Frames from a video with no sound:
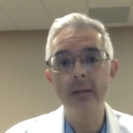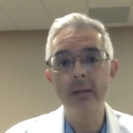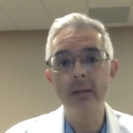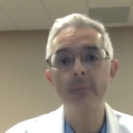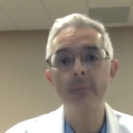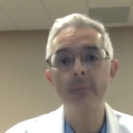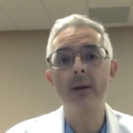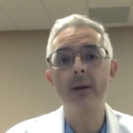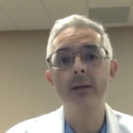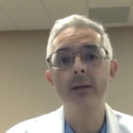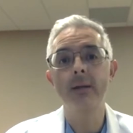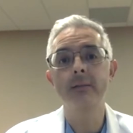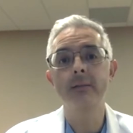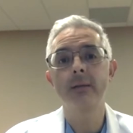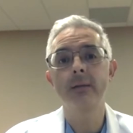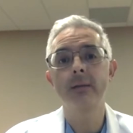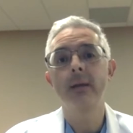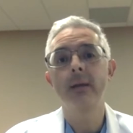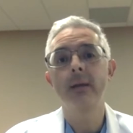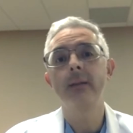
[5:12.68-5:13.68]

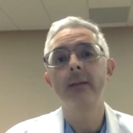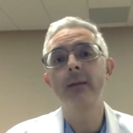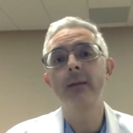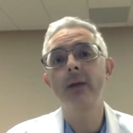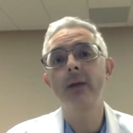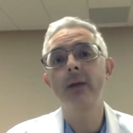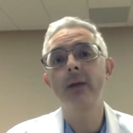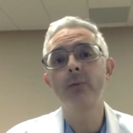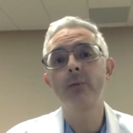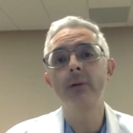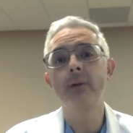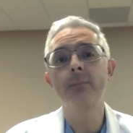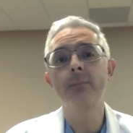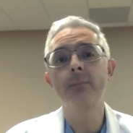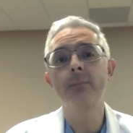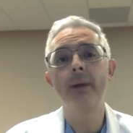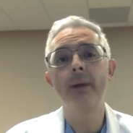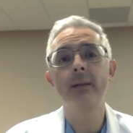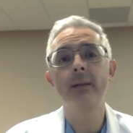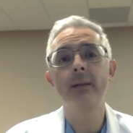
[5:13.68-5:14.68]
antibodies that
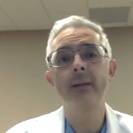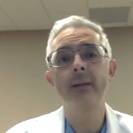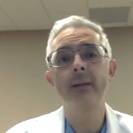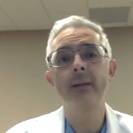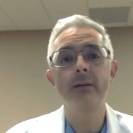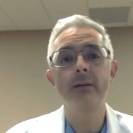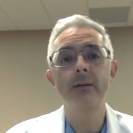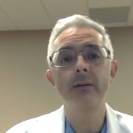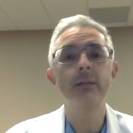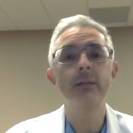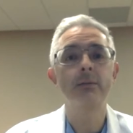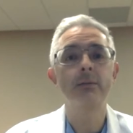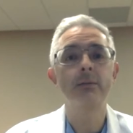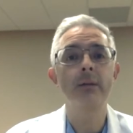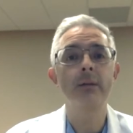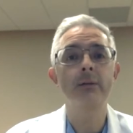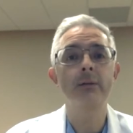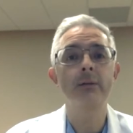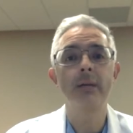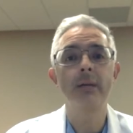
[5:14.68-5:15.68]
will bind the
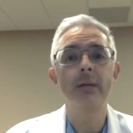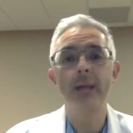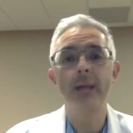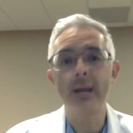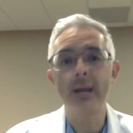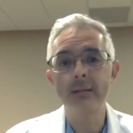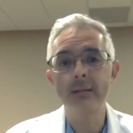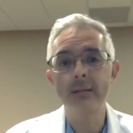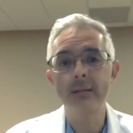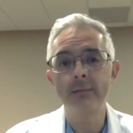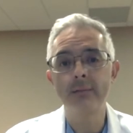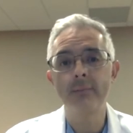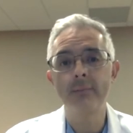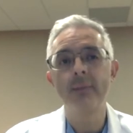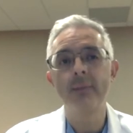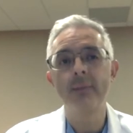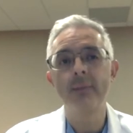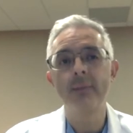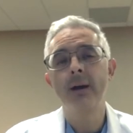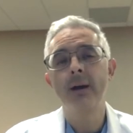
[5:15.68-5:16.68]
virus and render it
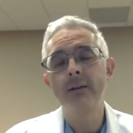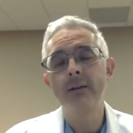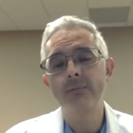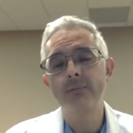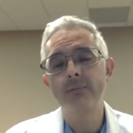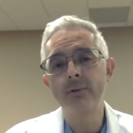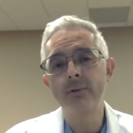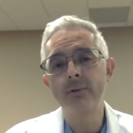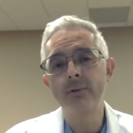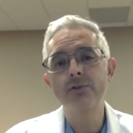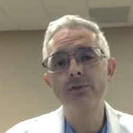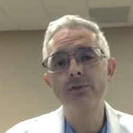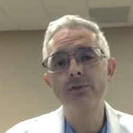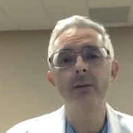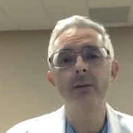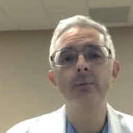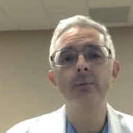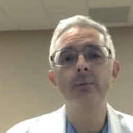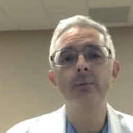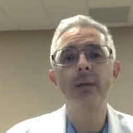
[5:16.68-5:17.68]
inactive.
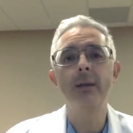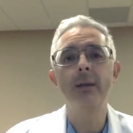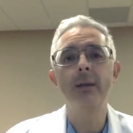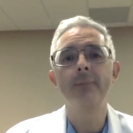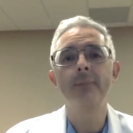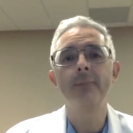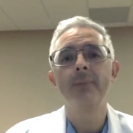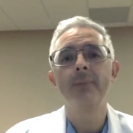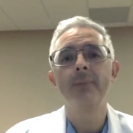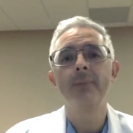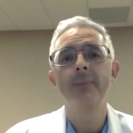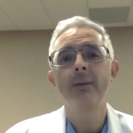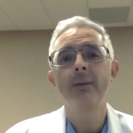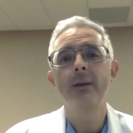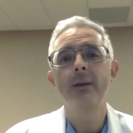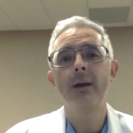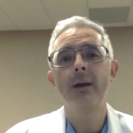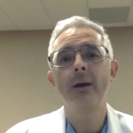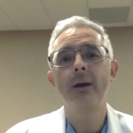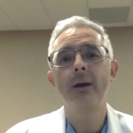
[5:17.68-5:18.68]
Unfortunately, we
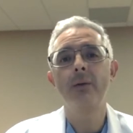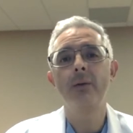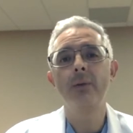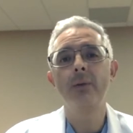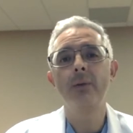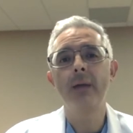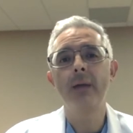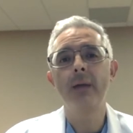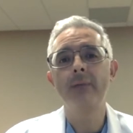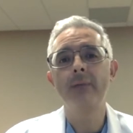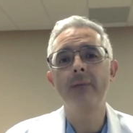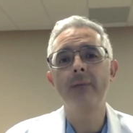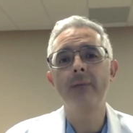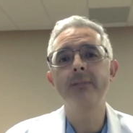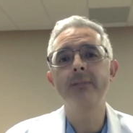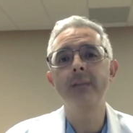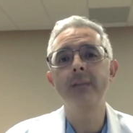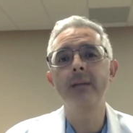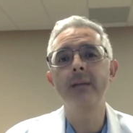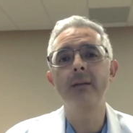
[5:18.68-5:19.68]
uh, we
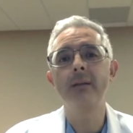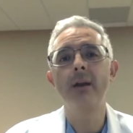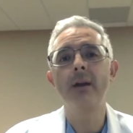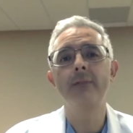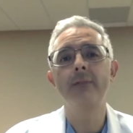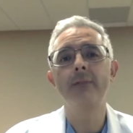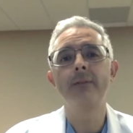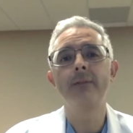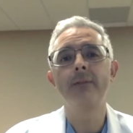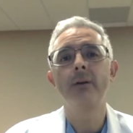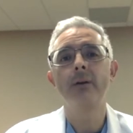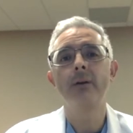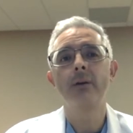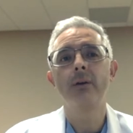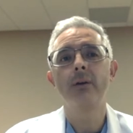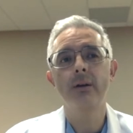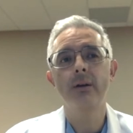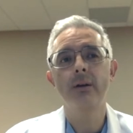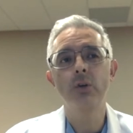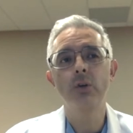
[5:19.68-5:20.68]
haven't seen a lot of
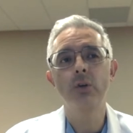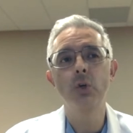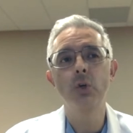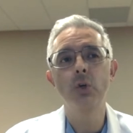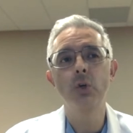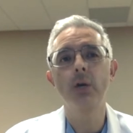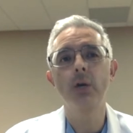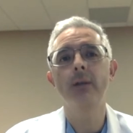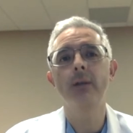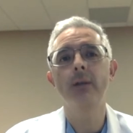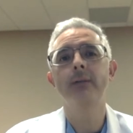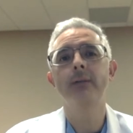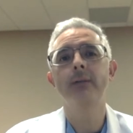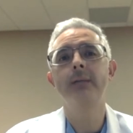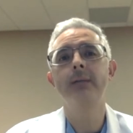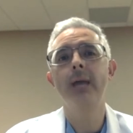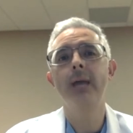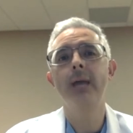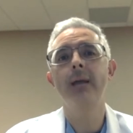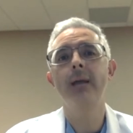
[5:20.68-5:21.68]
uh,
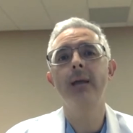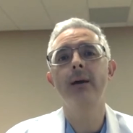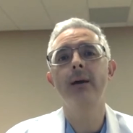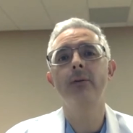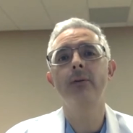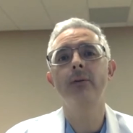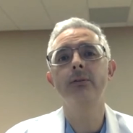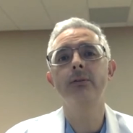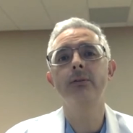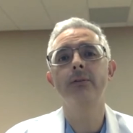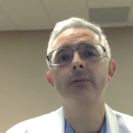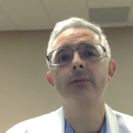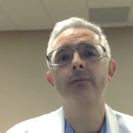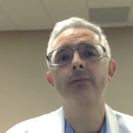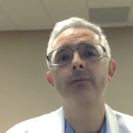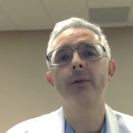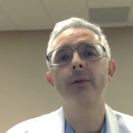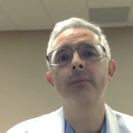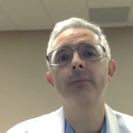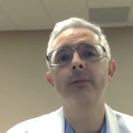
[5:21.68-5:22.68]
good data
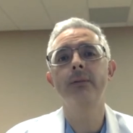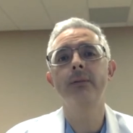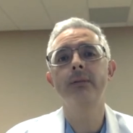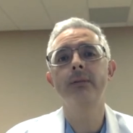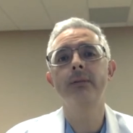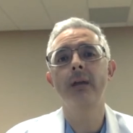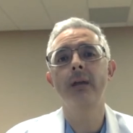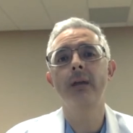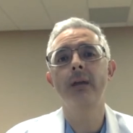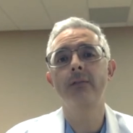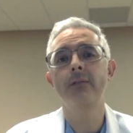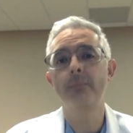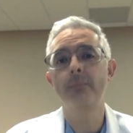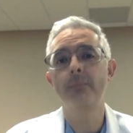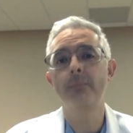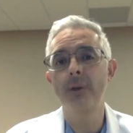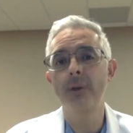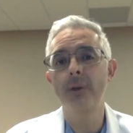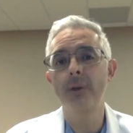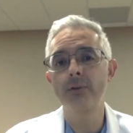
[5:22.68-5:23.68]
also from this kind
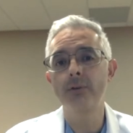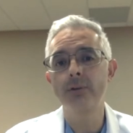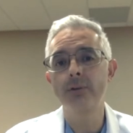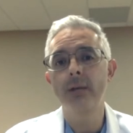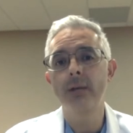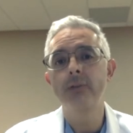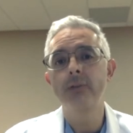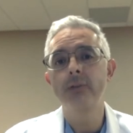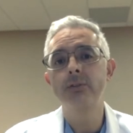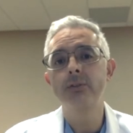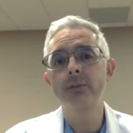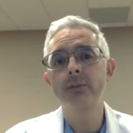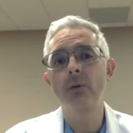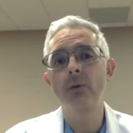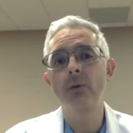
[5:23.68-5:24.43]
of approach.